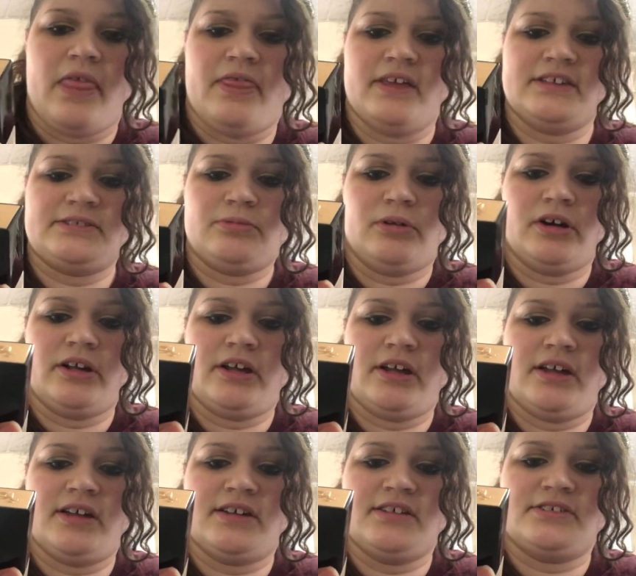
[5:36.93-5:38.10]
This one
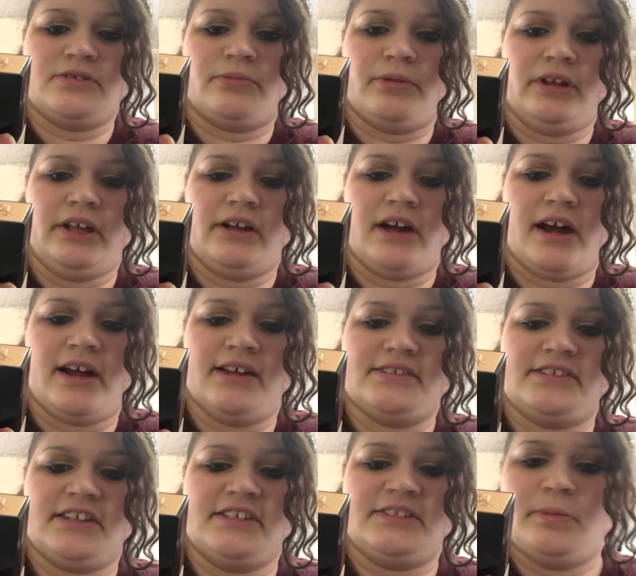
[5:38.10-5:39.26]
is really
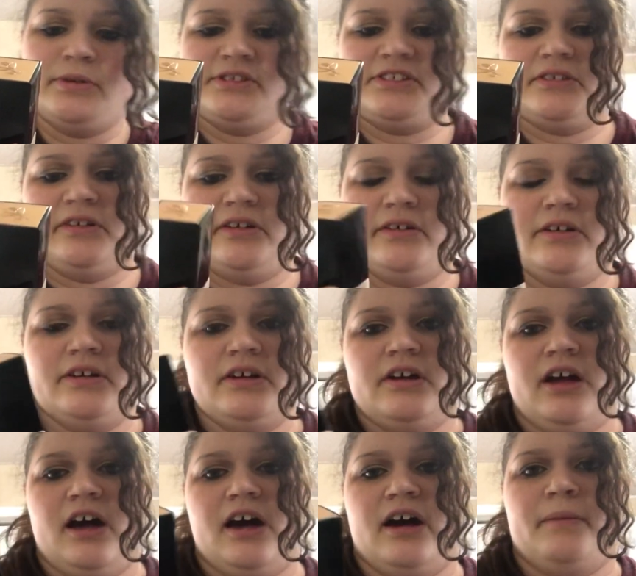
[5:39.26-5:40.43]
nice. It's supposed to
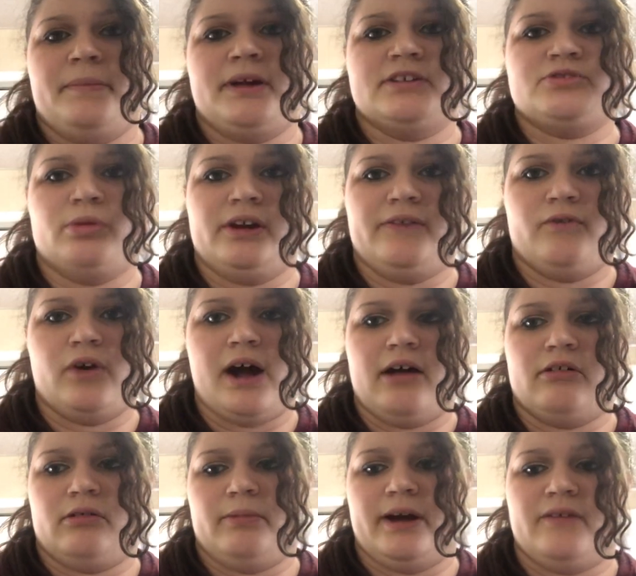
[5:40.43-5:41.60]
be a
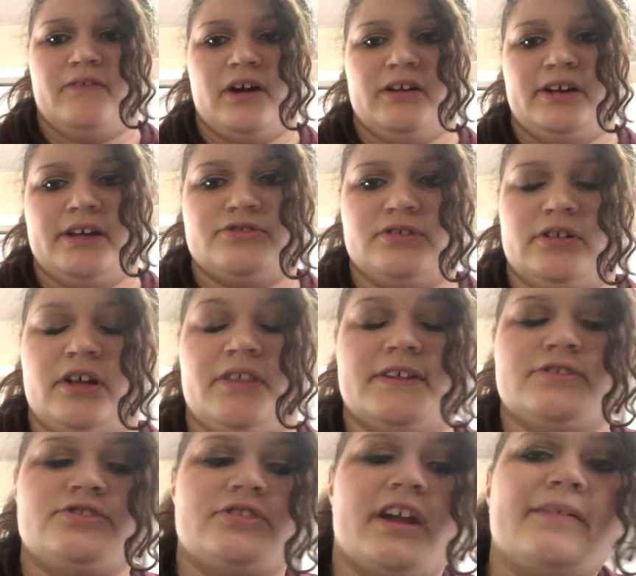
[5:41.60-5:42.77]
24-hour wear foundation. The
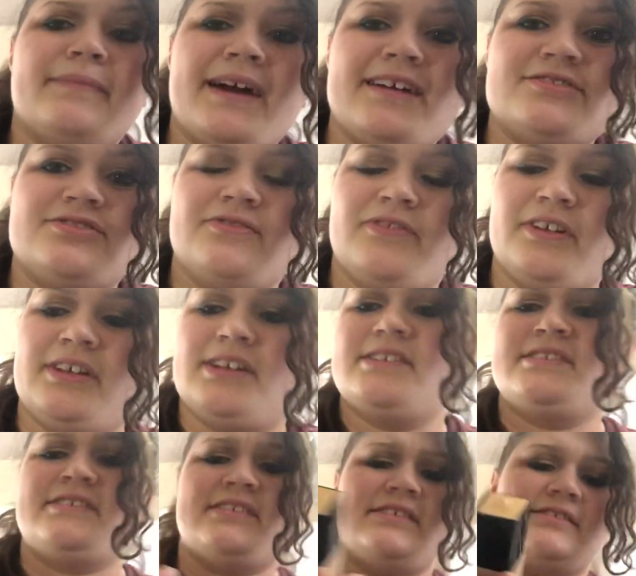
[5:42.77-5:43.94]
shade match for
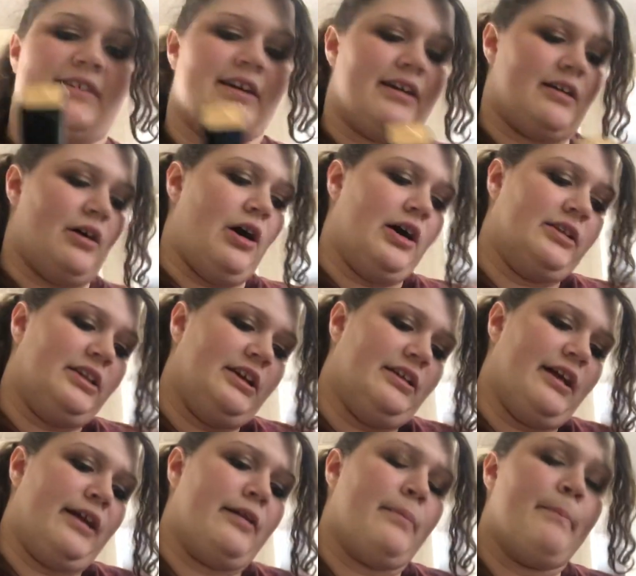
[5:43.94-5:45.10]
this is like oddly
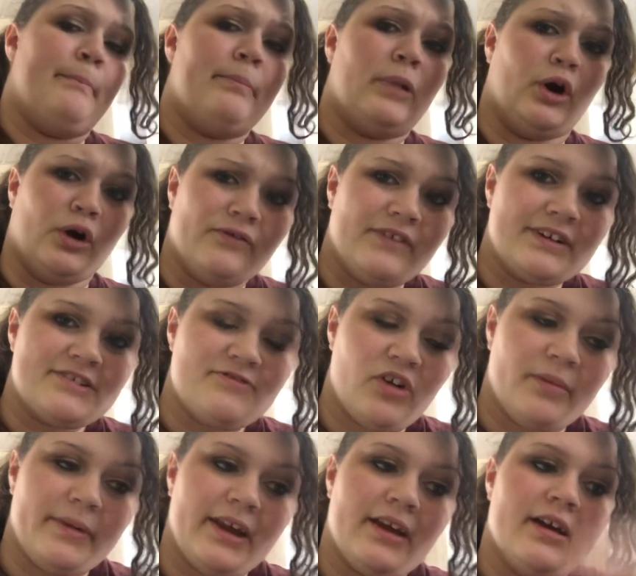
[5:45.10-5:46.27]
like perfect for
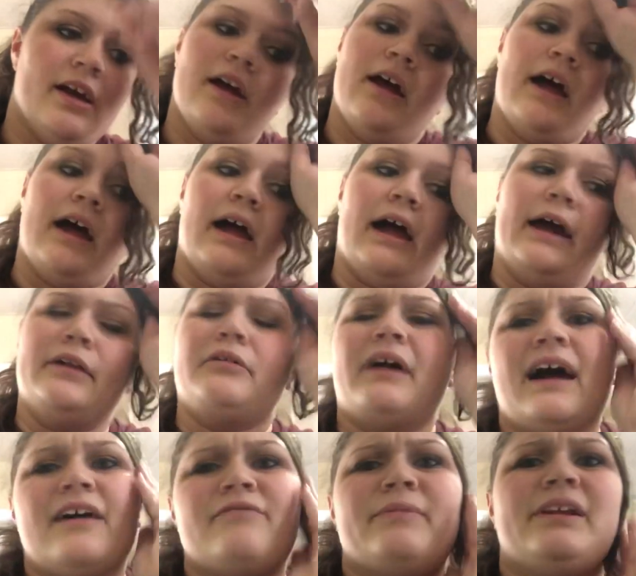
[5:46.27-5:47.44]
me. I don't
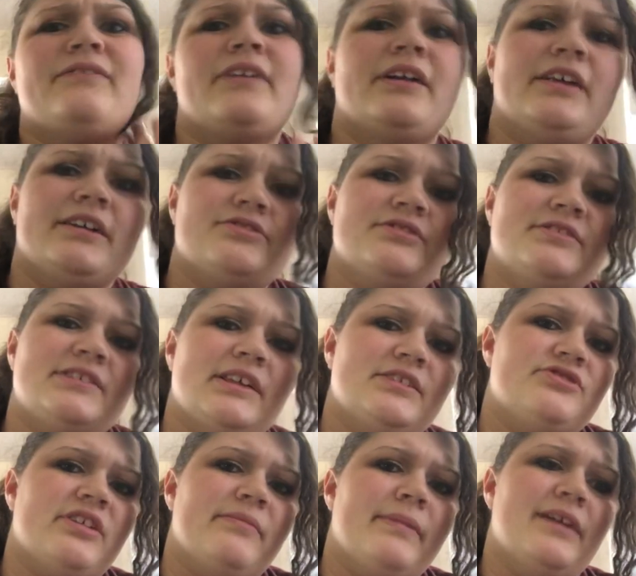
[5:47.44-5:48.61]
have many foundations that the
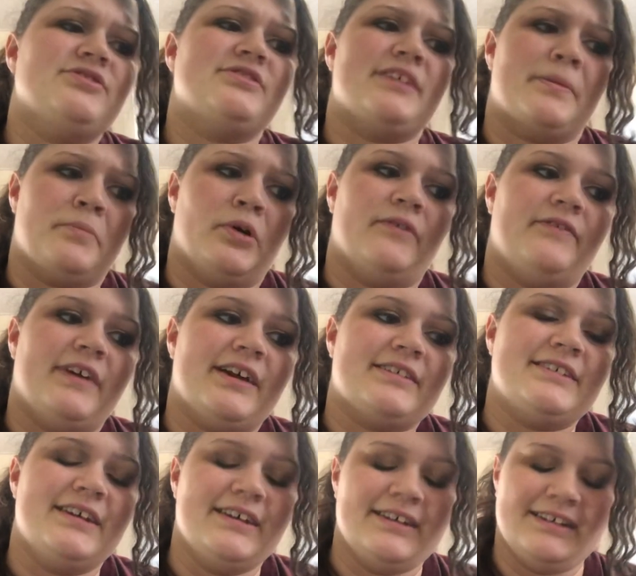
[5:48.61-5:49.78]
shade match is like
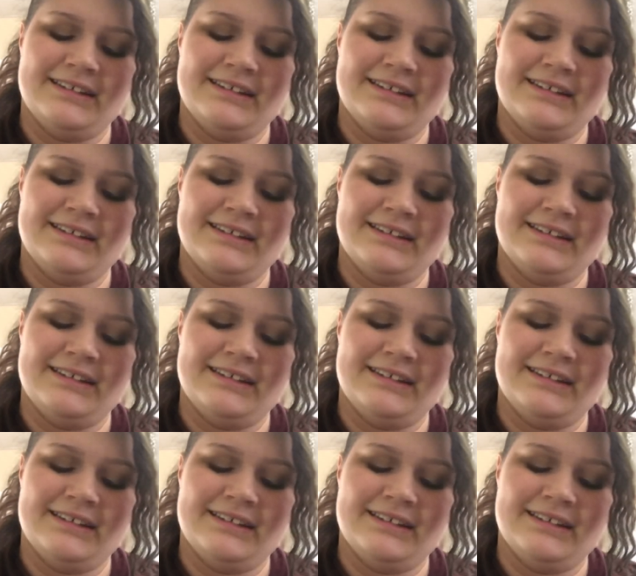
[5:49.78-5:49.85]
perfect,